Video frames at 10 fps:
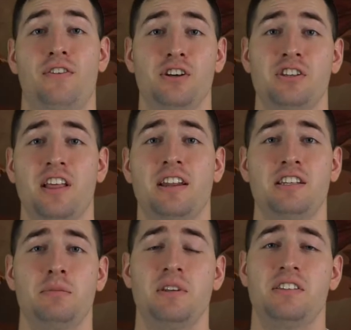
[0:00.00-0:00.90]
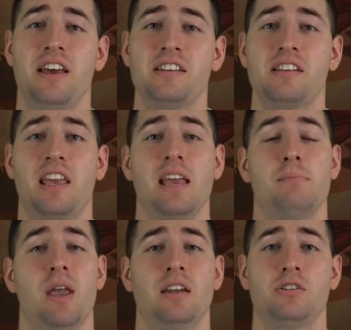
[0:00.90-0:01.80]
first thing that needs to be said is the
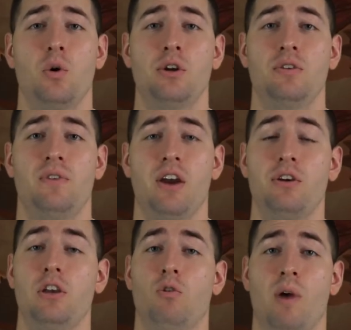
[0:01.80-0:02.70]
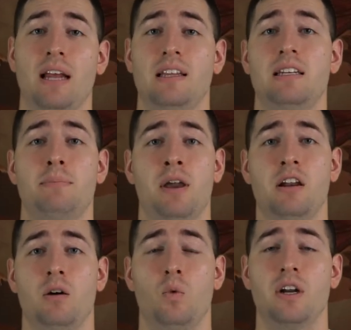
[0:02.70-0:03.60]
campaign is going to vary greatly depending
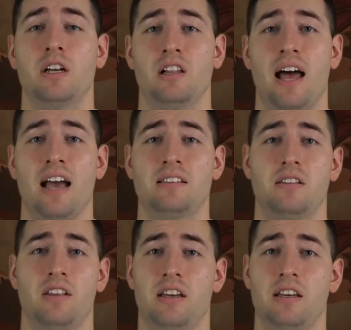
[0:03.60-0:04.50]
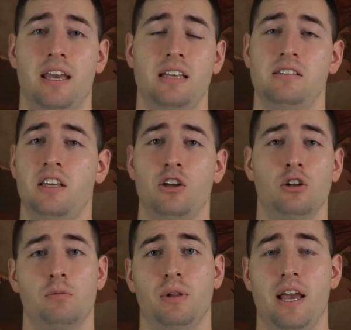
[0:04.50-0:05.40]
on what class the a
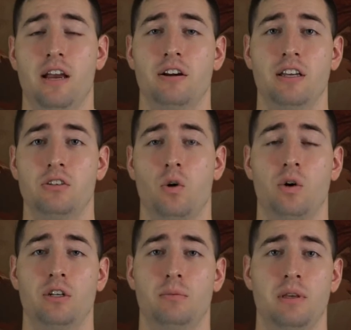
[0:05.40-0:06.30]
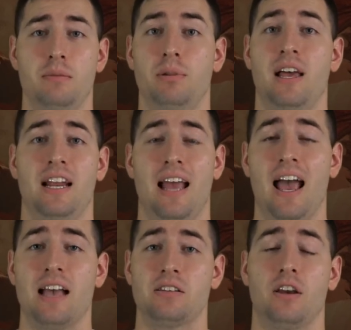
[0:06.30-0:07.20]
singular player is going to be playing
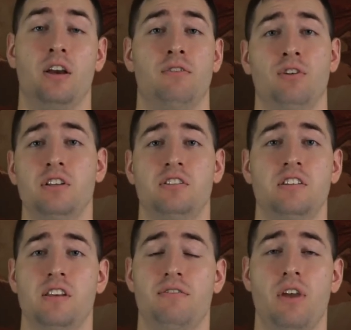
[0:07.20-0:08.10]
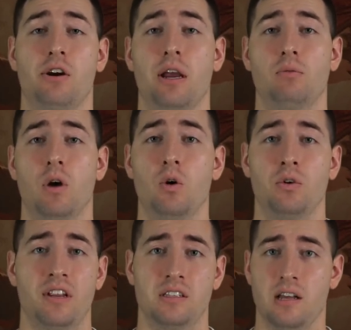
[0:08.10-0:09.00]
as. For instance, if they're a rogue,
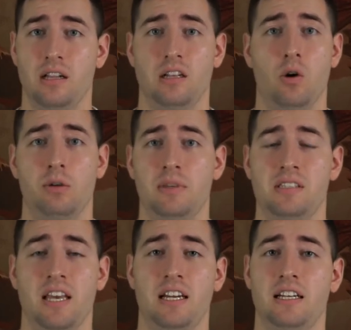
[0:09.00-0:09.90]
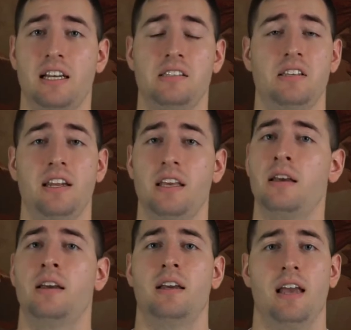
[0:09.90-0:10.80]
then it's likely going to be set in a city
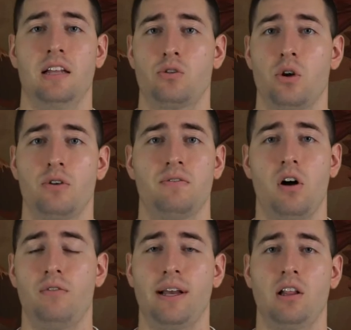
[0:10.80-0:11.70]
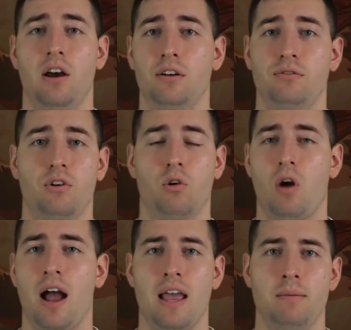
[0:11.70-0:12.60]
and it's going to involve a lot of
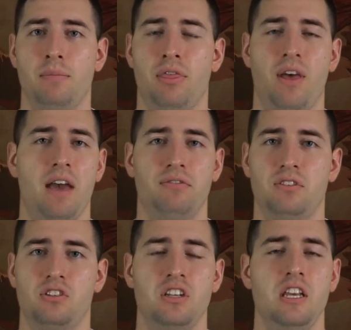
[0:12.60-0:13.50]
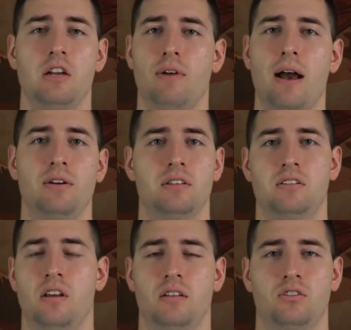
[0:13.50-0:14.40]
crime, theft, sneaking around, and
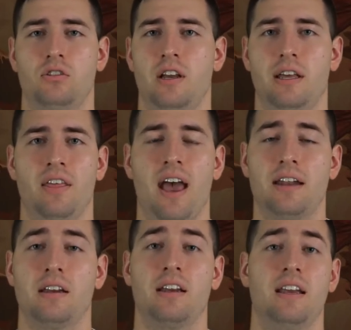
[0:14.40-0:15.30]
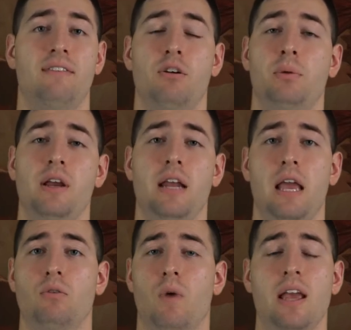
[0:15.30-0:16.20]
such like that. If they're playing
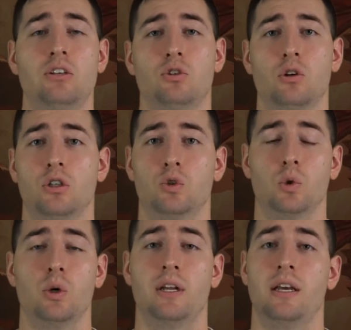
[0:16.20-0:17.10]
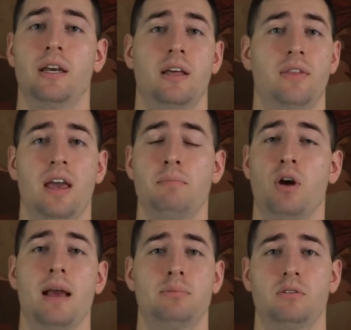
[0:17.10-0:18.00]
a ranger or a druid, then
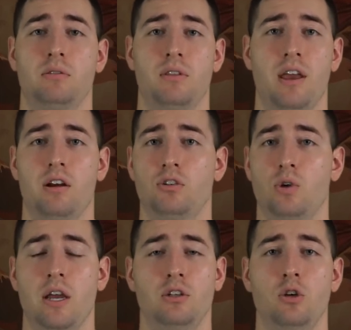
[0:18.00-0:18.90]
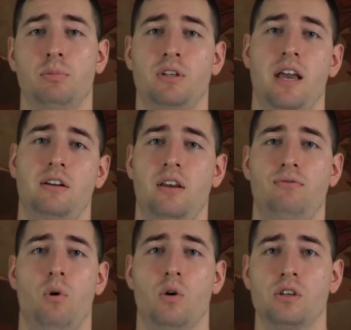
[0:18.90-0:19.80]
perhaps they're trying to protect a
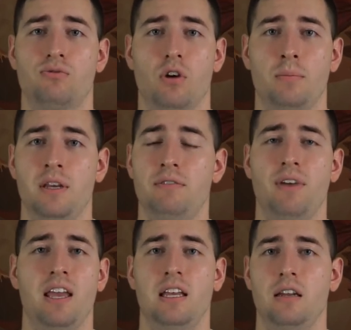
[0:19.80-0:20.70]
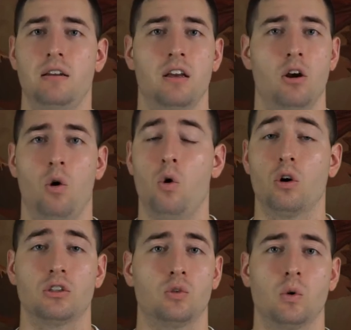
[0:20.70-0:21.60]
forest from invading
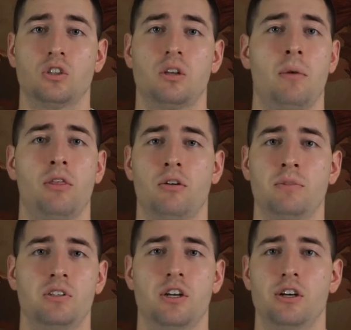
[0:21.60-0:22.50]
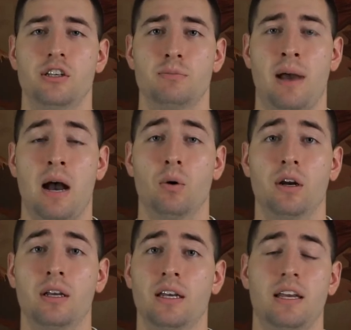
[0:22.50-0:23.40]
orcs or some other mysterious
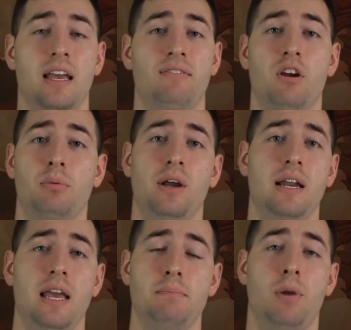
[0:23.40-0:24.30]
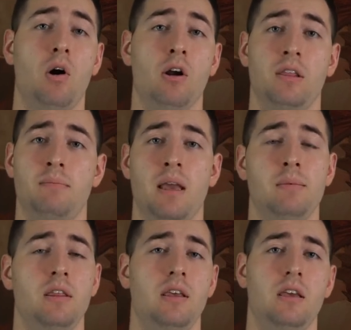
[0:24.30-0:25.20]
power. If they're playing a bard, then
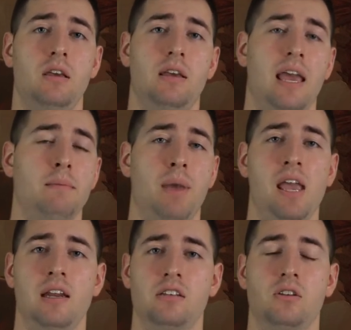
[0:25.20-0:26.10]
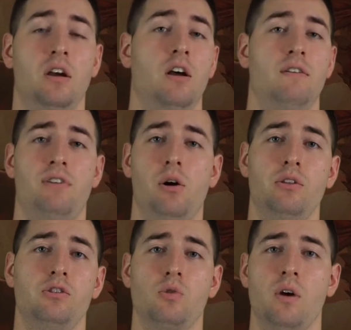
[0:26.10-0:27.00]
maybe the campaign is following
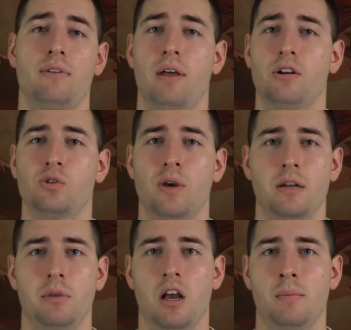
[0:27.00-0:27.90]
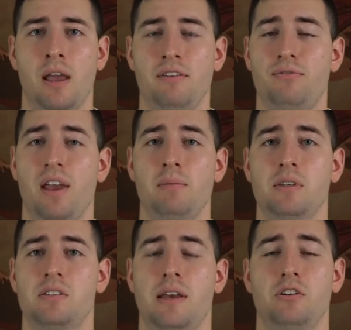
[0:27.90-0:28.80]
the story of how they're trying to become a
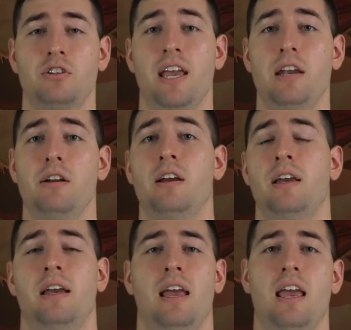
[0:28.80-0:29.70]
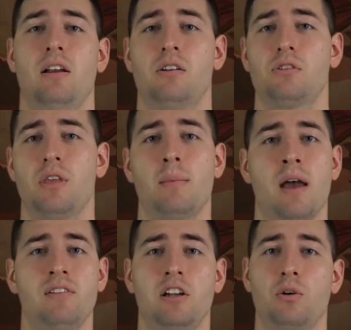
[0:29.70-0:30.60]
famous entertainer and also them
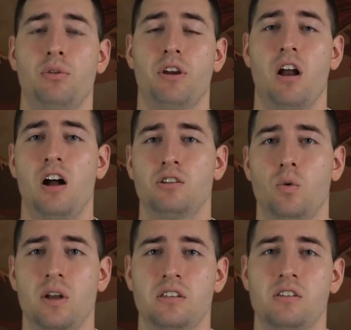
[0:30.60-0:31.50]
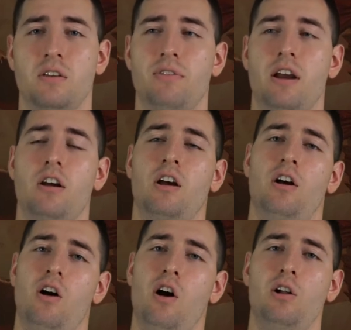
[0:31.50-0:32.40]
having to deal with the consequences of their
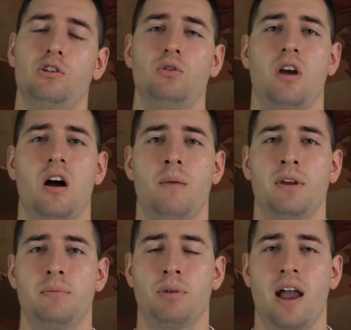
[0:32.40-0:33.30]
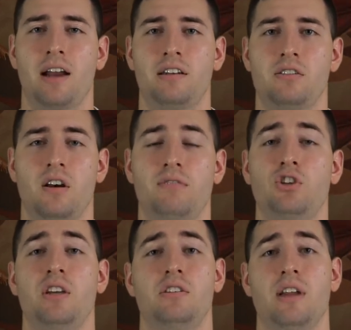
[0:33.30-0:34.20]
all too common practice of
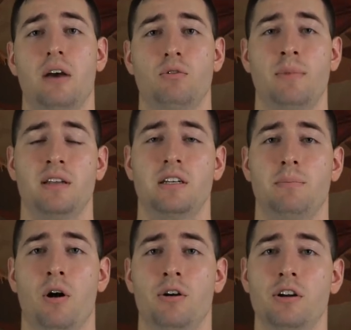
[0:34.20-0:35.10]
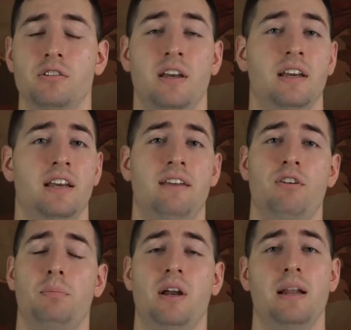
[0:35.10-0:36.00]
chasing down romantic partners. If
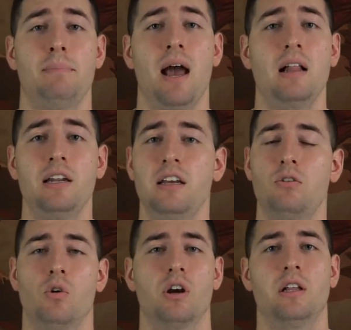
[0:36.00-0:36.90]
they're playing a paladin or a